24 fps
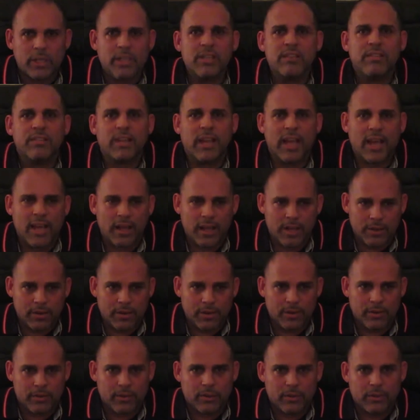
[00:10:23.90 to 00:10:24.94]
His dad
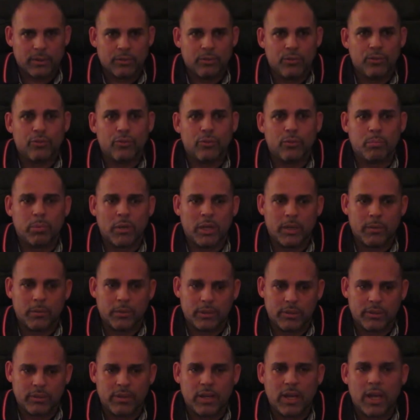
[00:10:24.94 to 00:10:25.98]
used to play with
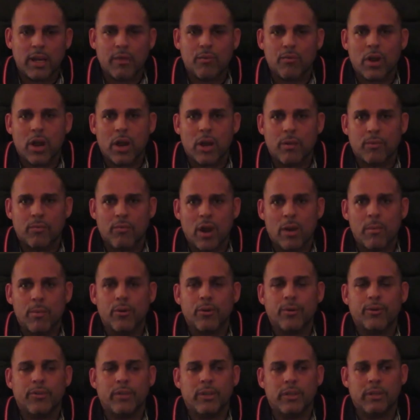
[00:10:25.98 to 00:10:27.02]
this guy Robert
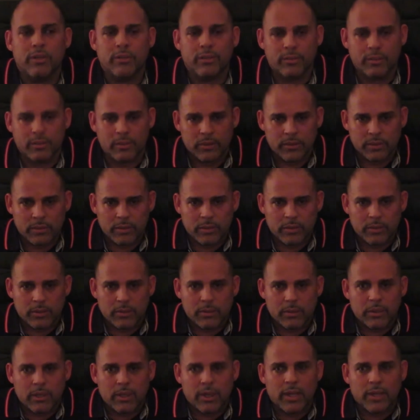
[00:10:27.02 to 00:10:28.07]
Ortiz,
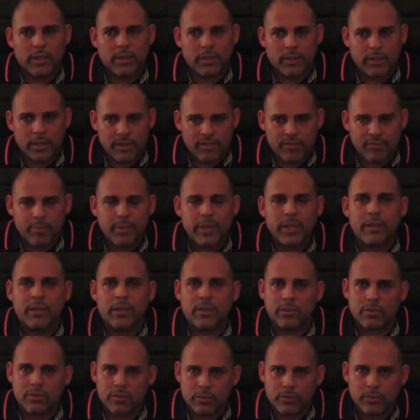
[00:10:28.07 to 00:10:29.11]
and they've beaten
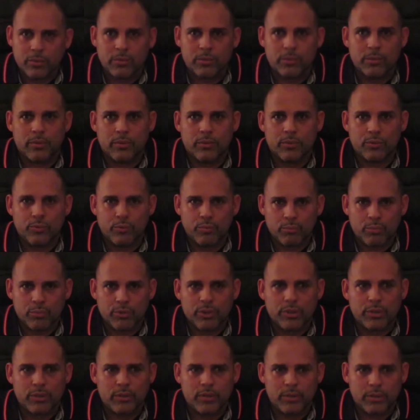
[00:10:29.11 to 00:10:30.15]
us too. But
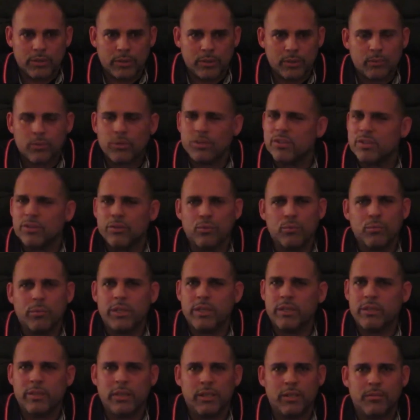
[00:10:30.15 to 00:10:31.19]
there wasn't too
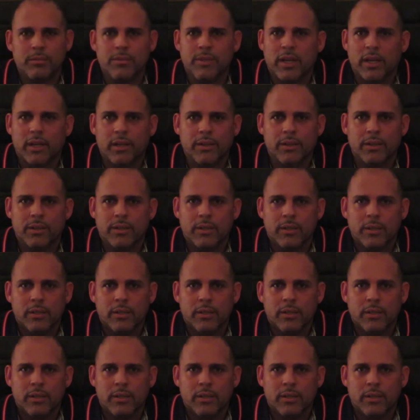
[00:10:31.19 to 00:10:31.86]
many teams that could.